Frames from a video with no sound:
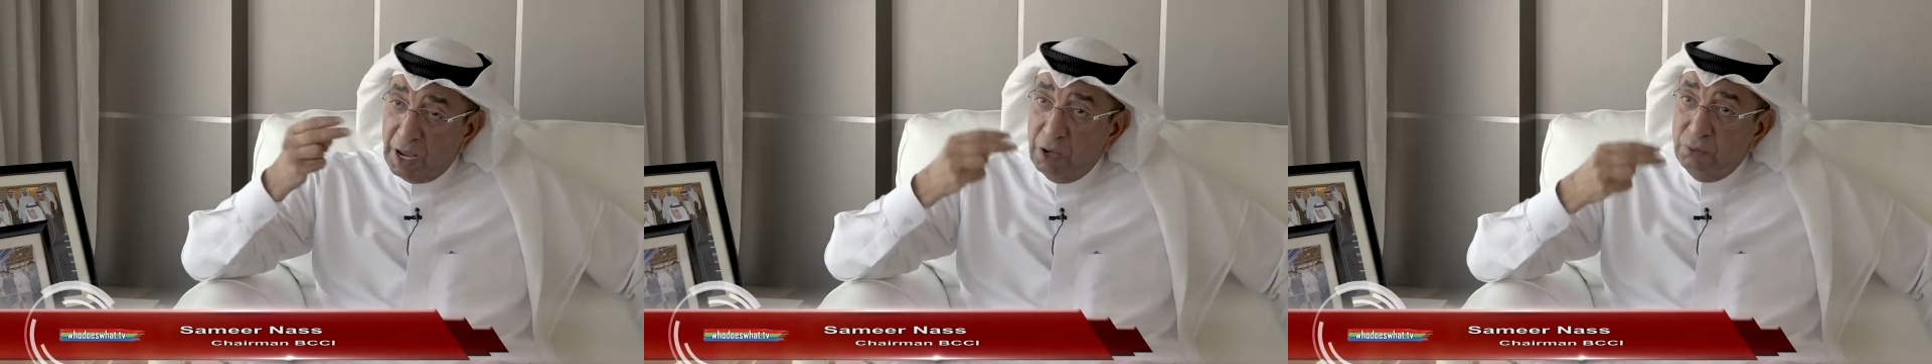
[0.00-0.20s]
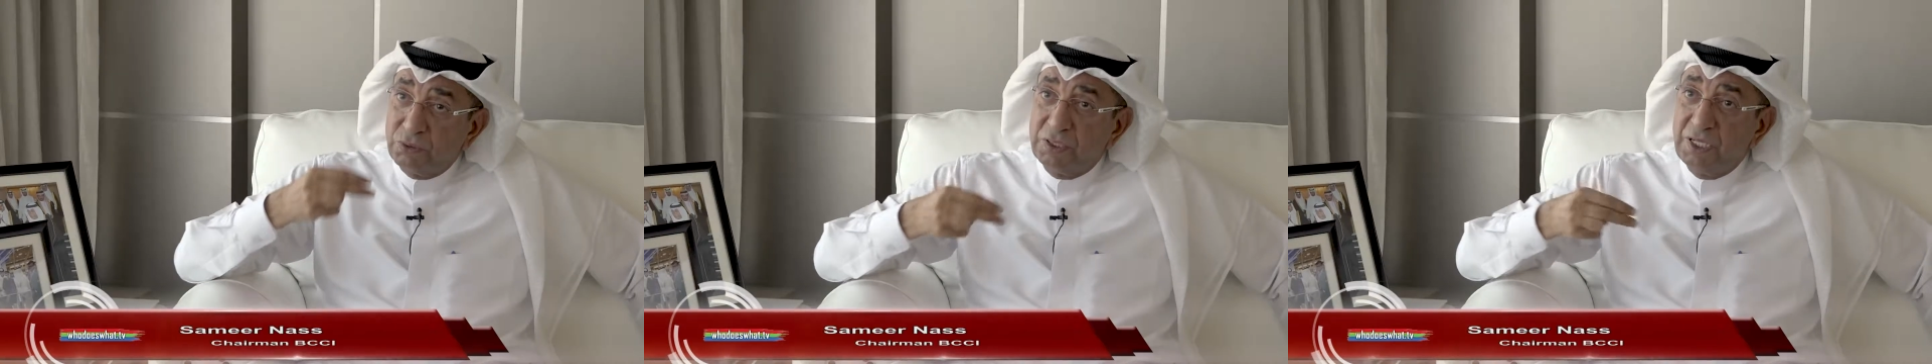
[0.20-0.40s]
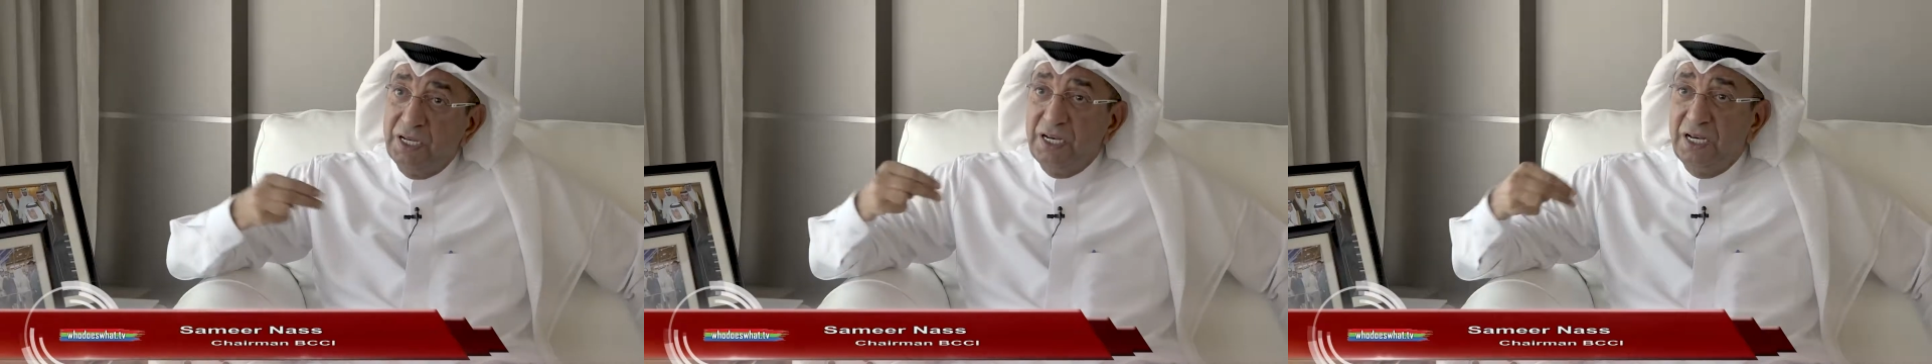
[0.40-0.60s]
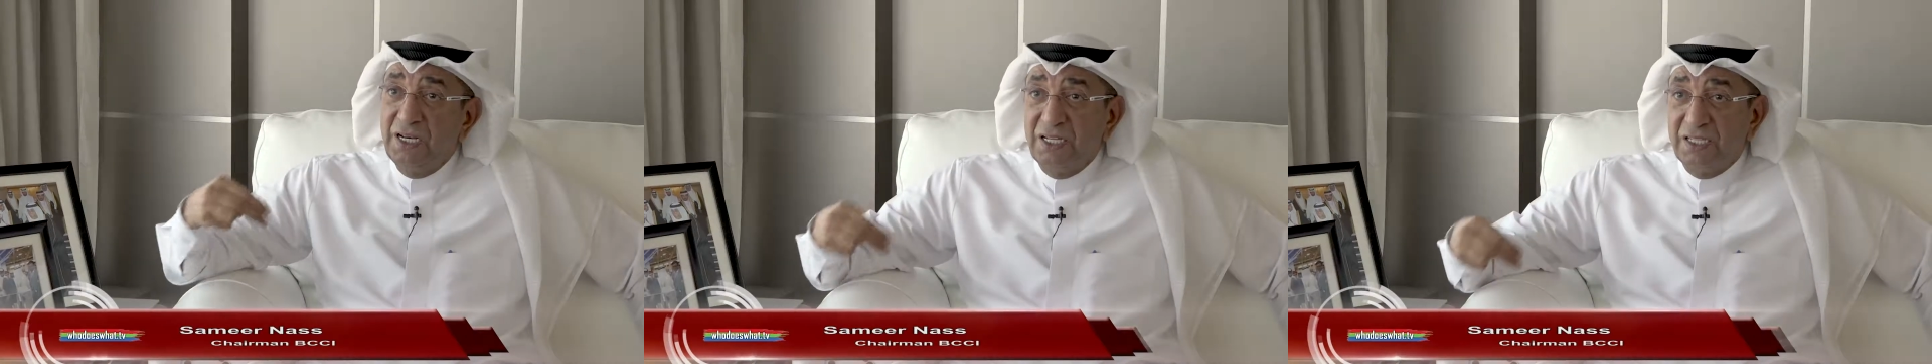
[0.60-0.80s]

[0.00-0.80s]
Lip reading: outside and